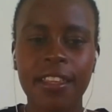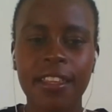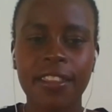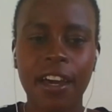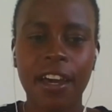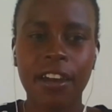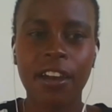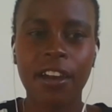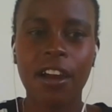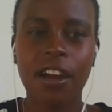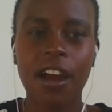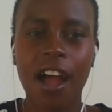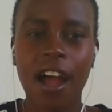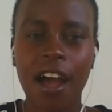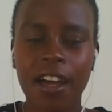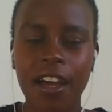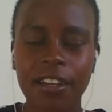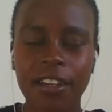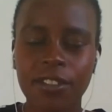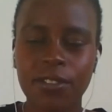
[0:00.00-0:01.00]
that are
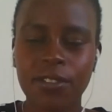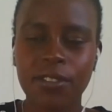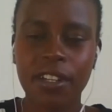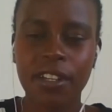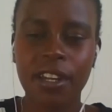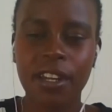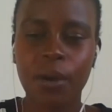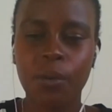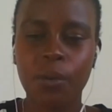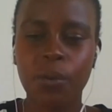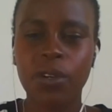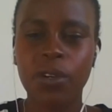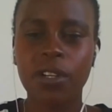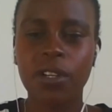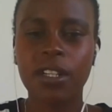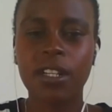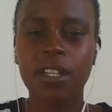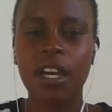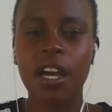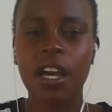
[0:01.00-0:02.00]
added on the
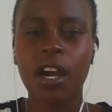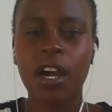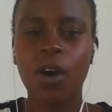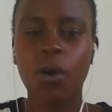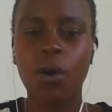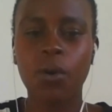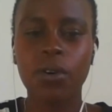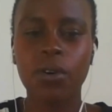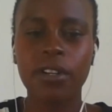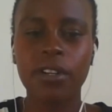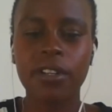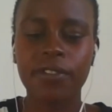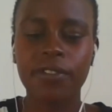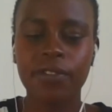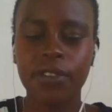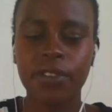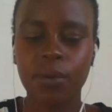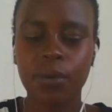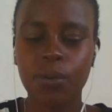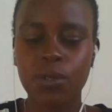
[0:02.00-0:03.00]
network, or
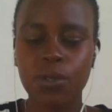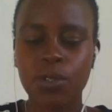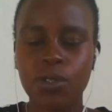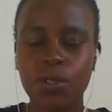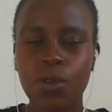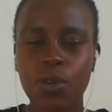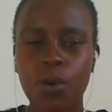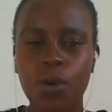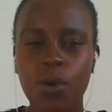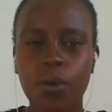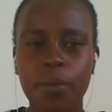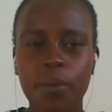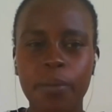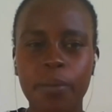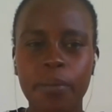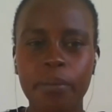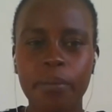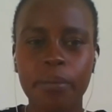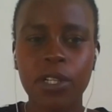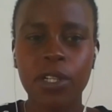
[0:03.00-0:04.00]
if there was no
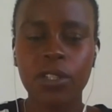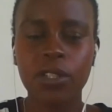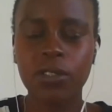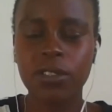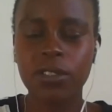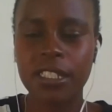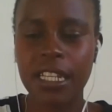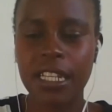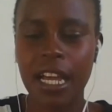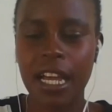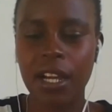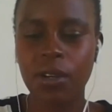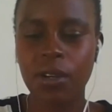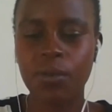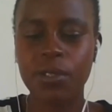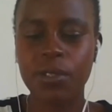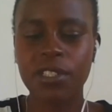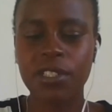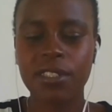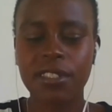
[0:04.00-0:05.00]
Merkle DAG,
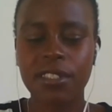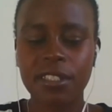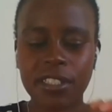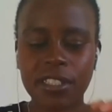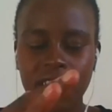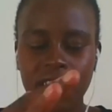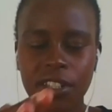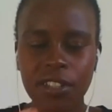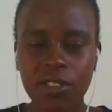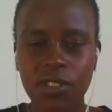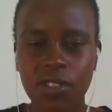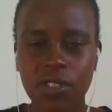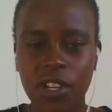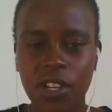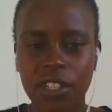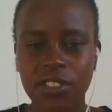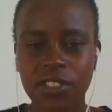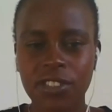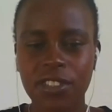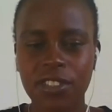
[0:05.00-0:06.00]
which is the data
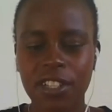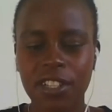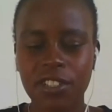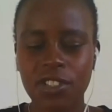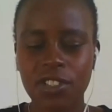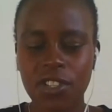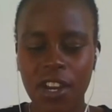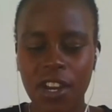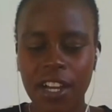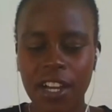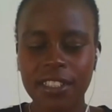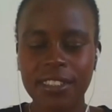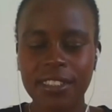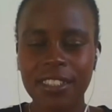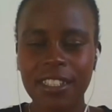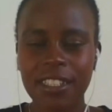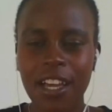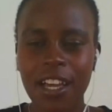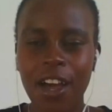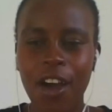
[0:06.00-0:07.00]
structure that tracks
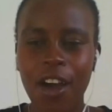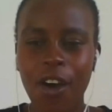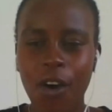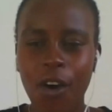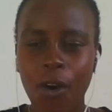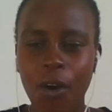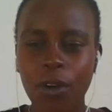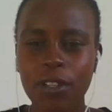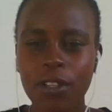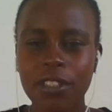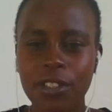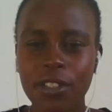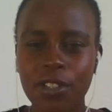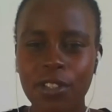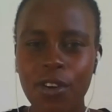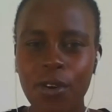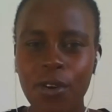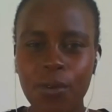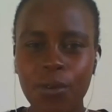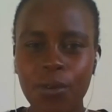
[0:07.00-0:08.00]
all the
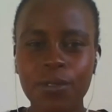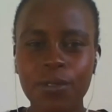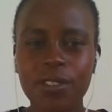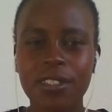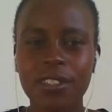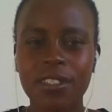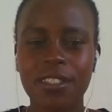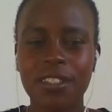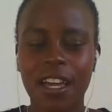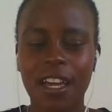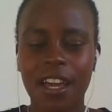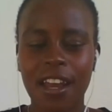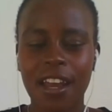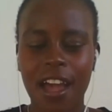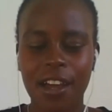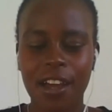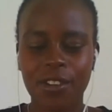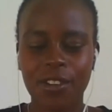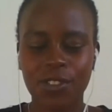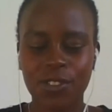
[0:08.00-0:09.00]
nodes that
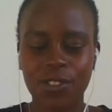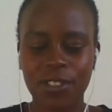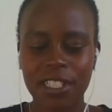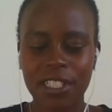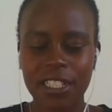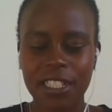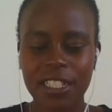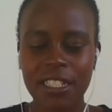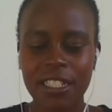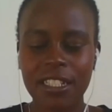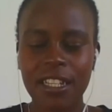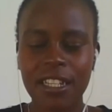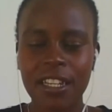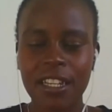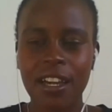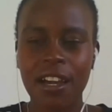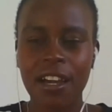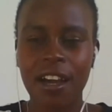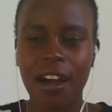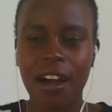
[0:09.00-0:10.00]
actually
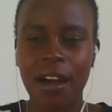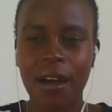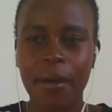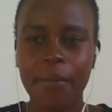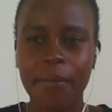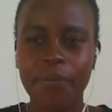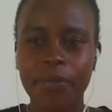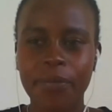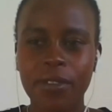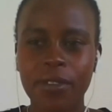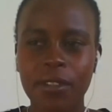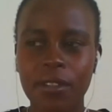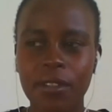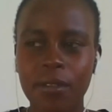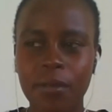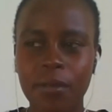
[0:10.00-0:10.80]
um,